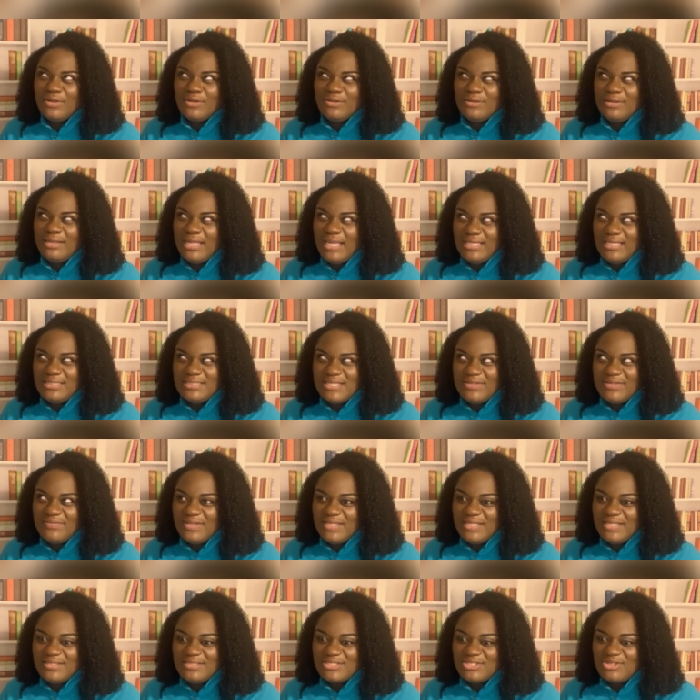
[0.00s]

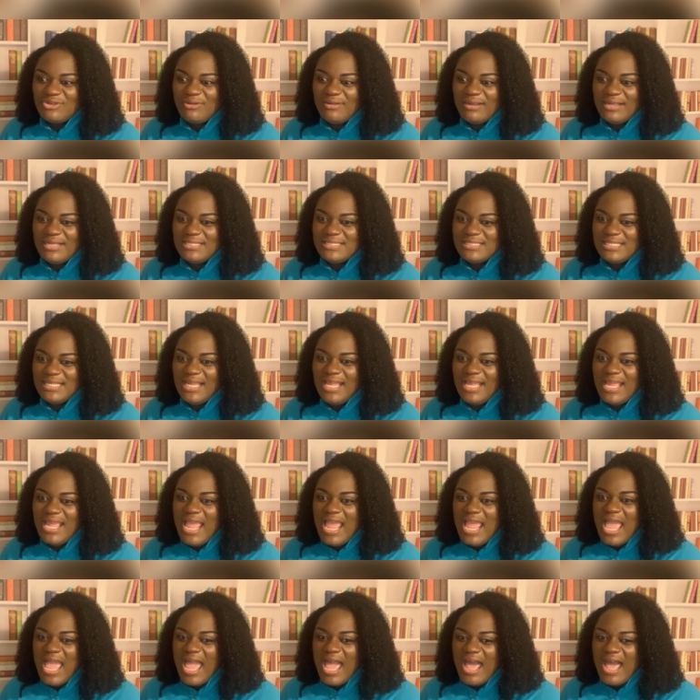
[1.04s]
creativity. It's crazy.
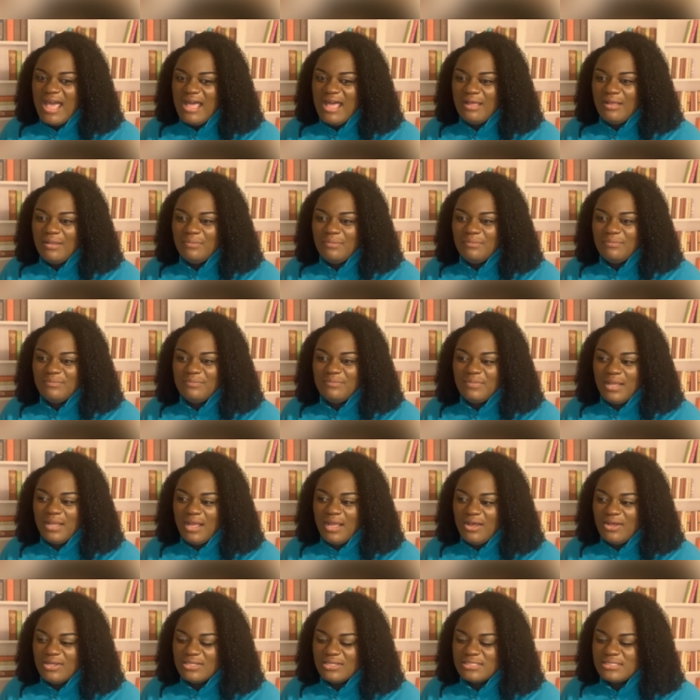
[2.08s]

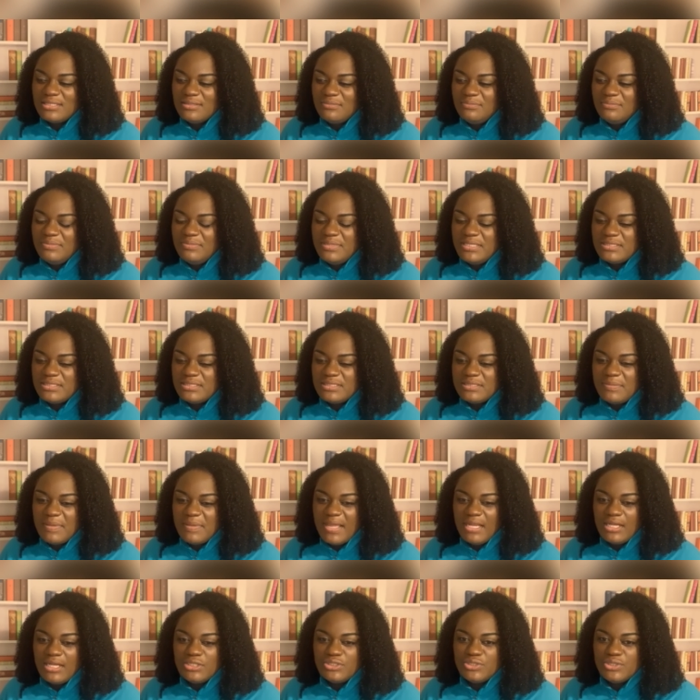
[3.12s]
Awesome business
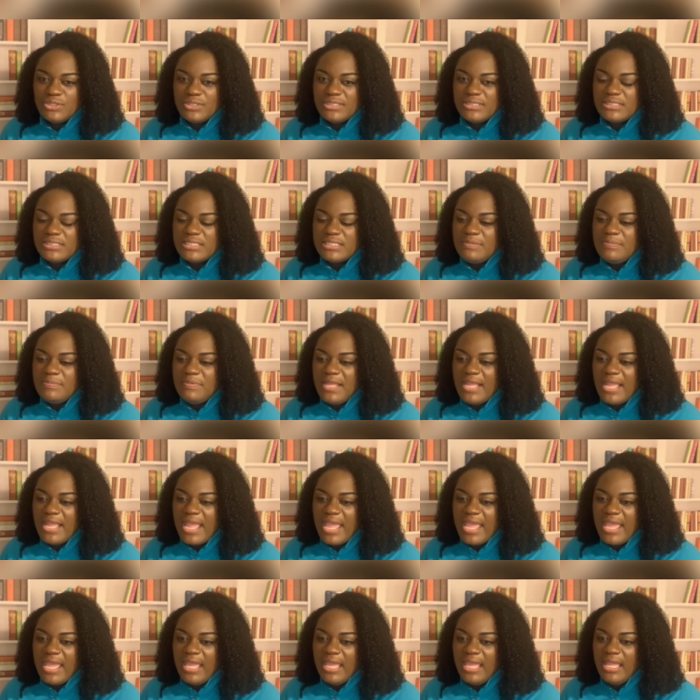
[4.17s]
manager and
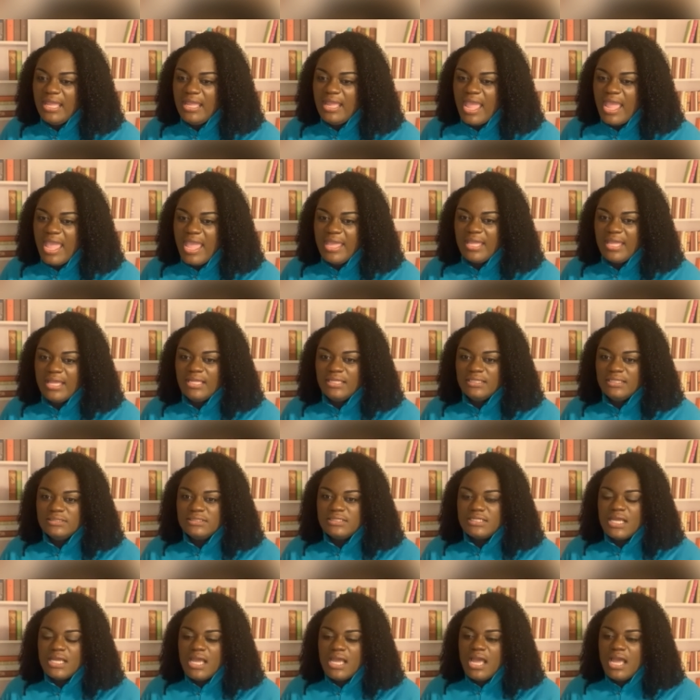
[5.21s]
CPA, and